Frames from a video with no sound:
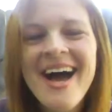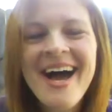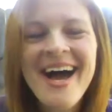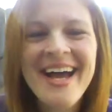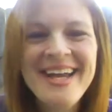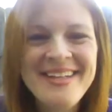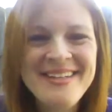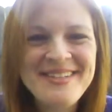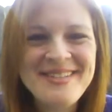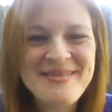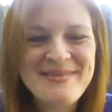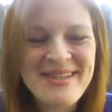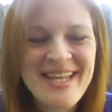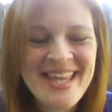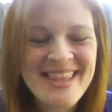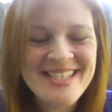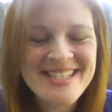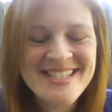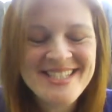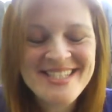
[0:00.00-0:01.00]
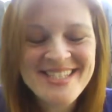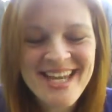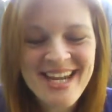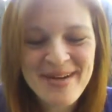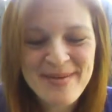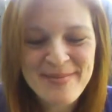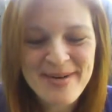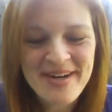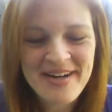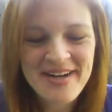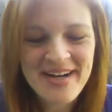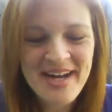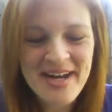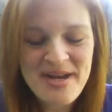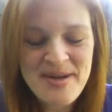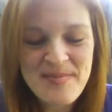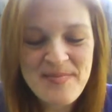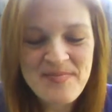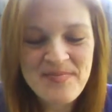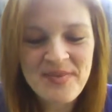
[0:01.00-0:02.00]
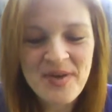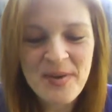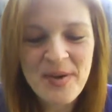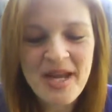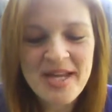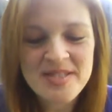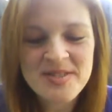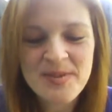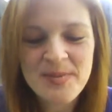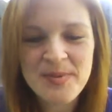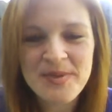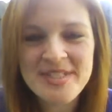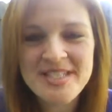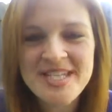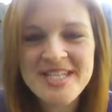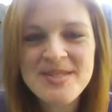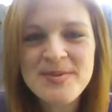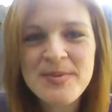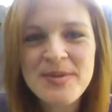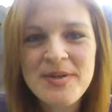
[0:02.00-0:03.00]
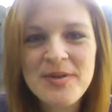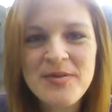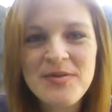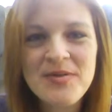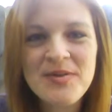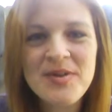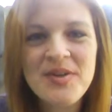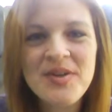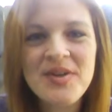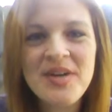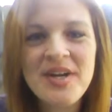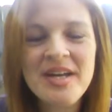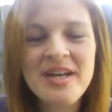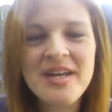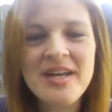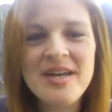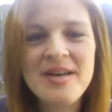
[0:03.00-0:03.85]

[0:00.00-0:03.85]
Hi YouTube again, this is Care Bear. Okay, so we just went over